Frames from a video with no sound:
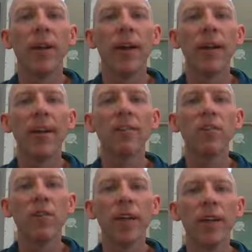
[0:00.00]
and
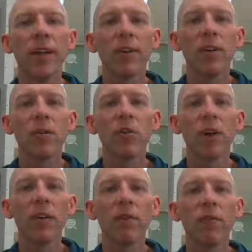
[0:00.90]
yesterday you were
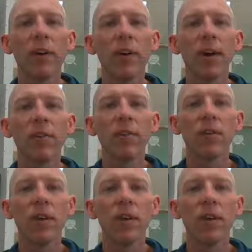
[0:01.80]
trying to figure out